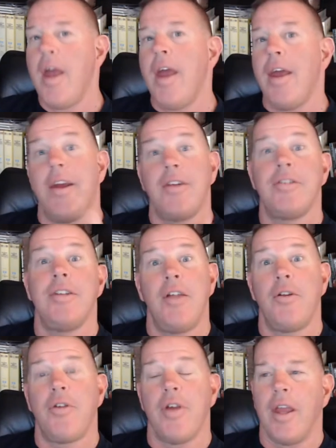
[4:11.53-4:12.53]
here's another
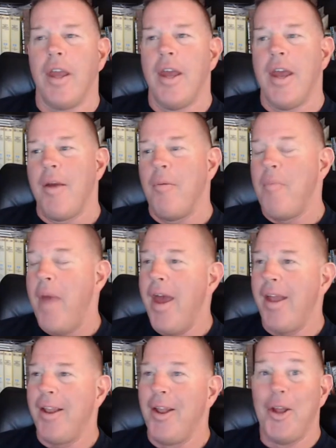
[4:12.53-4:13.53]
thing,
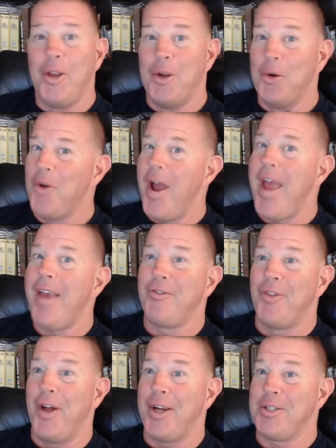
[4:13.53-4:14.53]
man. Your rank
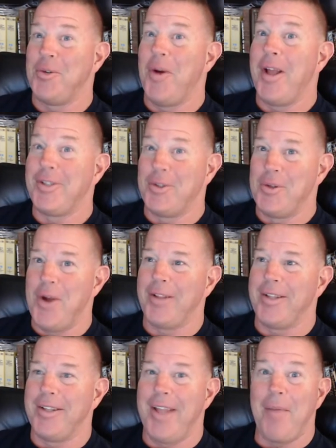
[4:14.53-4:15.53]
fluctuates throughout
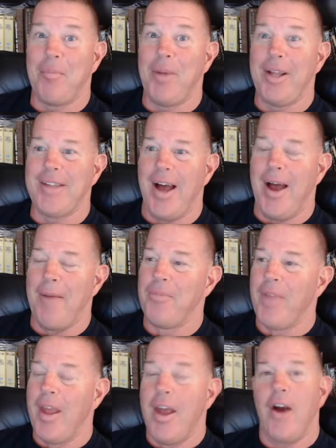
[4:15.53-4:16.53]
the day big time.
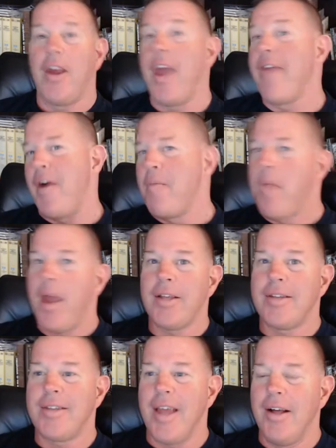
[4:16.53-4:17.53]
Okay, if I make a
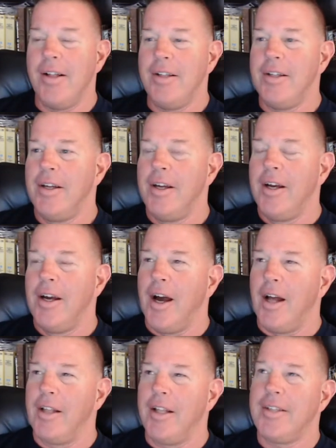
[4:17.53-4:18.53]
sale,
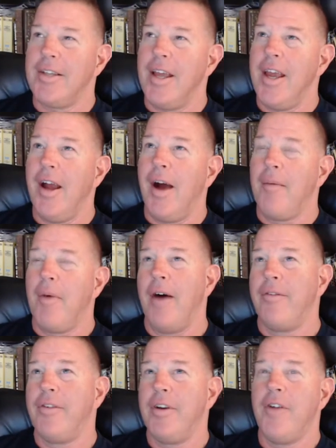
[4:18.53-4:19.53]
let's say I'm
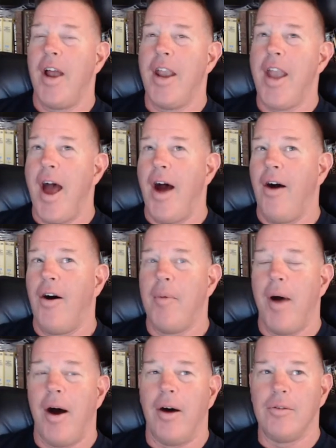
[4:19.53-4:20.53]
hovering right now
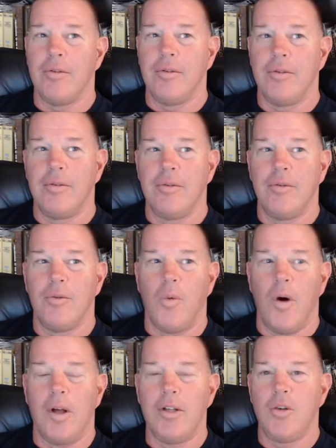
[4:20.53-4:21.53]
about
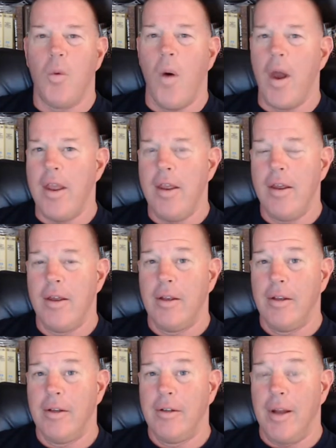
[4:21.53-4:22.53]
120,
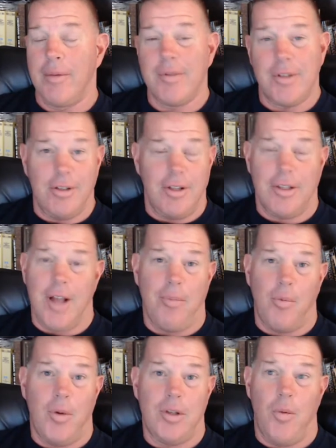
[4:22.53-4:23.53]
I'm still in the top
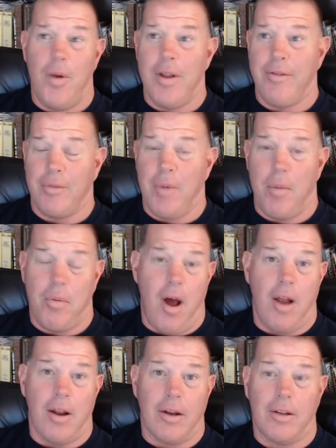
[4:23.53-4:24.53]
120 for my
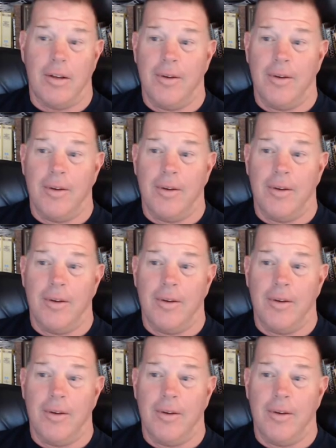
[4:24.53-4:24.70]
product.